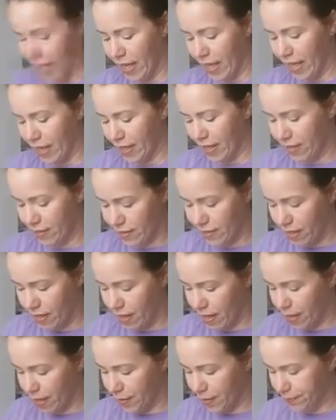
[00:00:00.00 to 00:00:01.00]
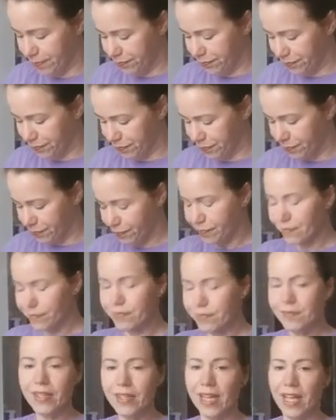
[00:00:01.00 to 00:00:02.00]
and
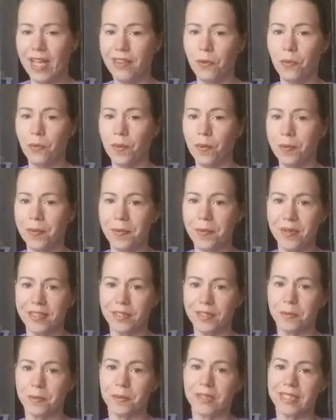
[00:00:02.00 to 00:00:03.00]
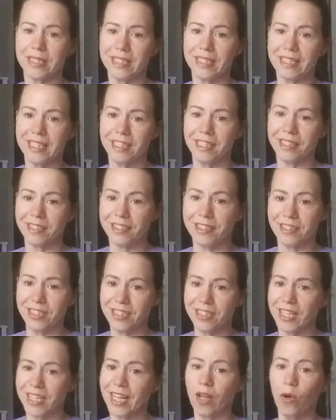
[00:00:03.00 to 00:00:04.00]
the woman was almost in tears, and
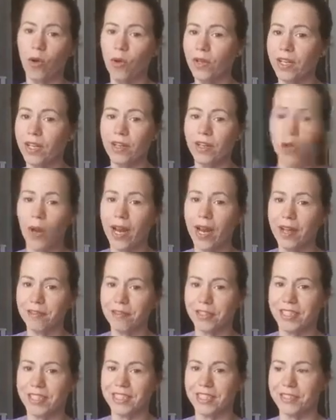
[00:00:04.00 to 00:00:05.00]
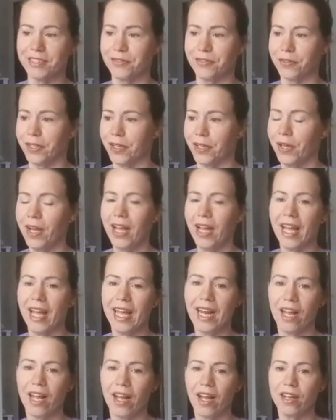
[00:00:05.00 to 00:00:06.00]
she's like, "Hold on, no, I have dresses for you."
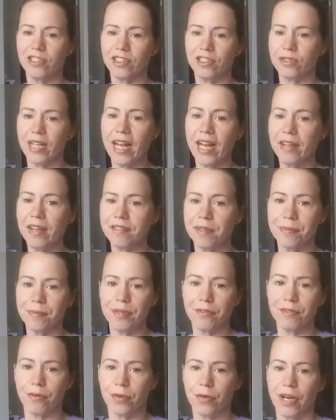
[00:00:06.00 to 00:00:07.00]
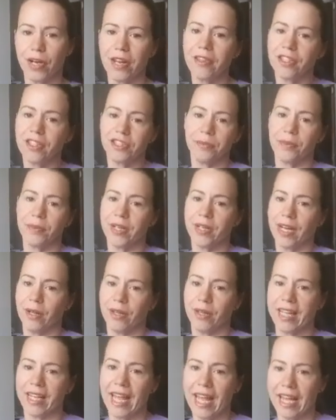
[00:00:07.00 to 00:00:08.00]
And she goes, "I have something for you." I thought she'd bring
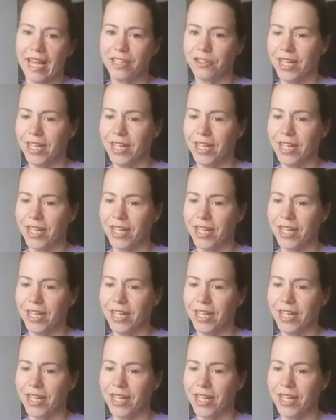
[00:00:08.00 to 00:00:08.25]
out like a